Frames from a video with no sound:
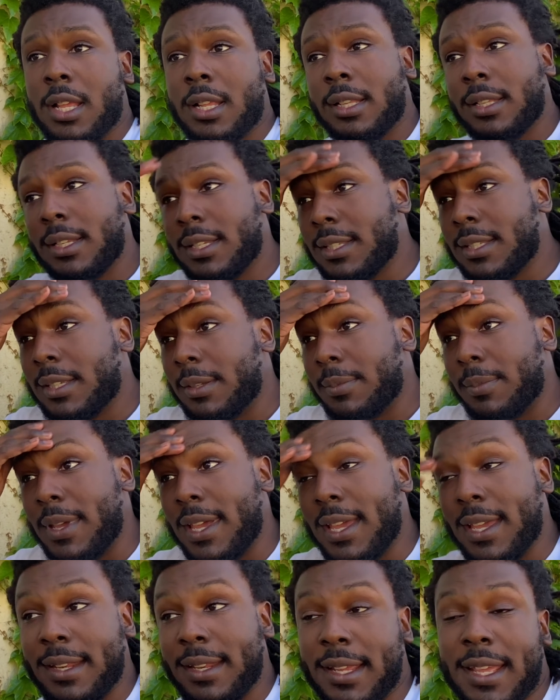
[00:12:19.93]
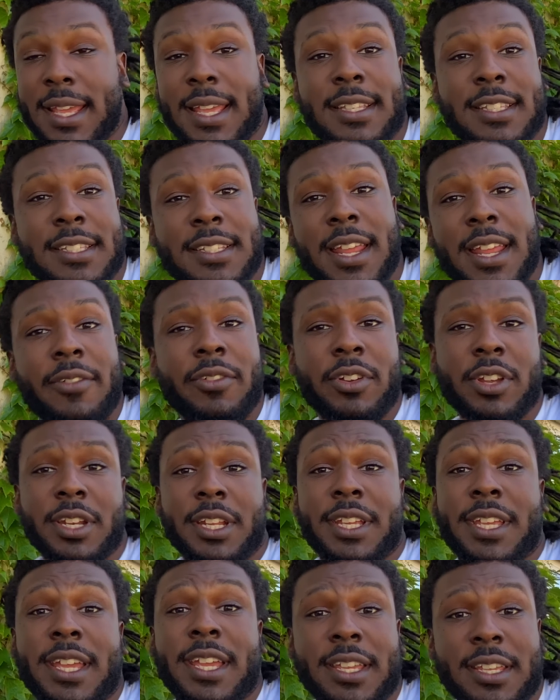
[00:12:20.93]
listen, man, it's never gonna
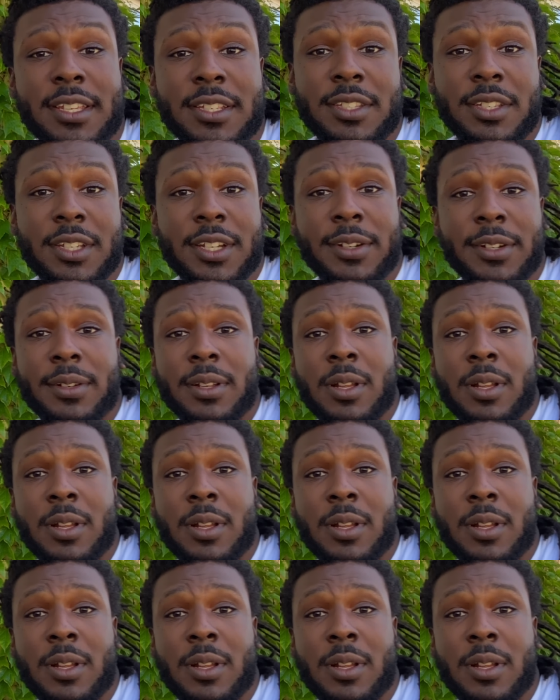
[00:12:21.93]
get easier.